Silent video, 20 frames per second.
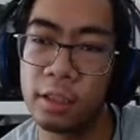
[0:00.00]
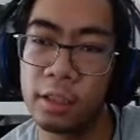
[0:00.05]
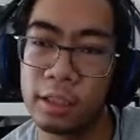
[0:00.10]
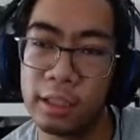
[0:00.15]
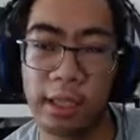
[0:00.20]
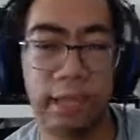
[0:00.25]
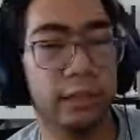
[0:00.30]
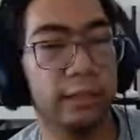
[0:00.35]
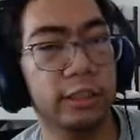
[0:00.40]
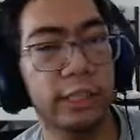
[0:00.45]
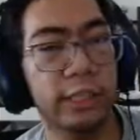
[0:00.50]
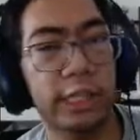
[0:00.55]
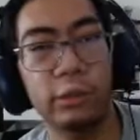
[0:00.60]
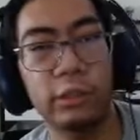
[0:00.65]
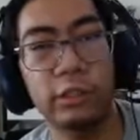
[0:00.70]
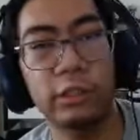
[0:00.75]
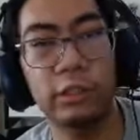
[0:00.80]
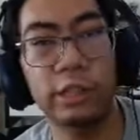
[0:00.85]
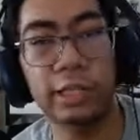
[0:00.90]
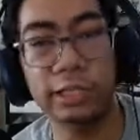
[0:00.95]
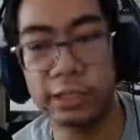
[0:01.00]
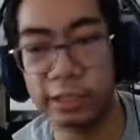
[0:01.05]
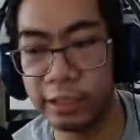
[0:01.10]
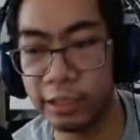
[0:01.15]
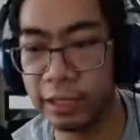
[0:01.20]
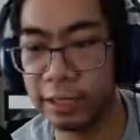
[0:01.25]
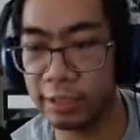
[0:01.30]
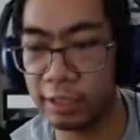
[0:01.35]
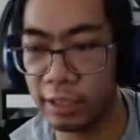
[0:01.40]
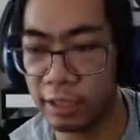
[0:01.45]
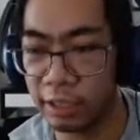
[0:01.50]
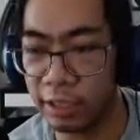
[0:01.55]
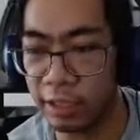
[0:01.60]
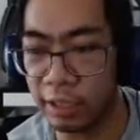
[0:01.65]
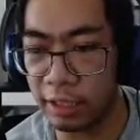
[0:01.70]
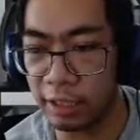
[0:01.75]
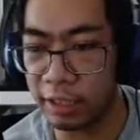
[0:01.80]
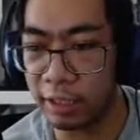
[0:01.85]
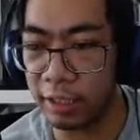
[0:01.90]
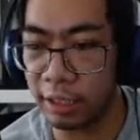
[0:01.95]
Yeah, January 2008.
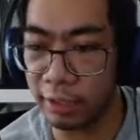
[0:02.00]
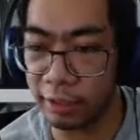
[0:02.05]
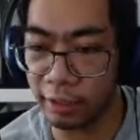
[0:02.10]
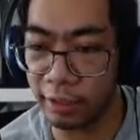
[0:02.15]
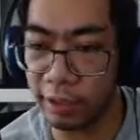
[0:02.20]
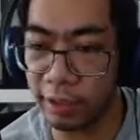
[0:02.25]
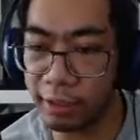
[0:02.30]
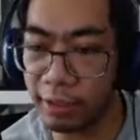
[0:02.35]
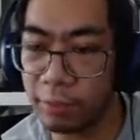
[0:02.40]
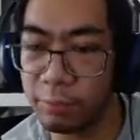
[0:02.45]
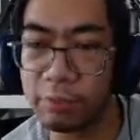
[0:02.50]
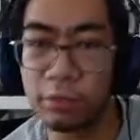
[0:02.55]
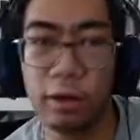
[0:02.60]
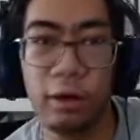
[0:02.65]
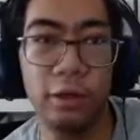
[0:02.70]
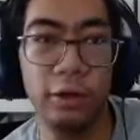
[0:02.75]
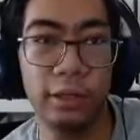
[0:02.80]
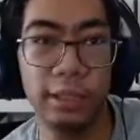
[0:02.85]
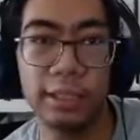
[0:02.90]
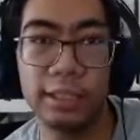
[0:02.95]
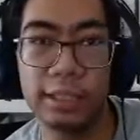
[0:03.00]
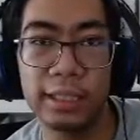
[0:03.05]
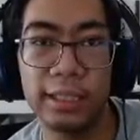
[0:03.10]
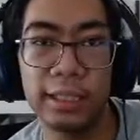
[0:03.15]
And then it broke.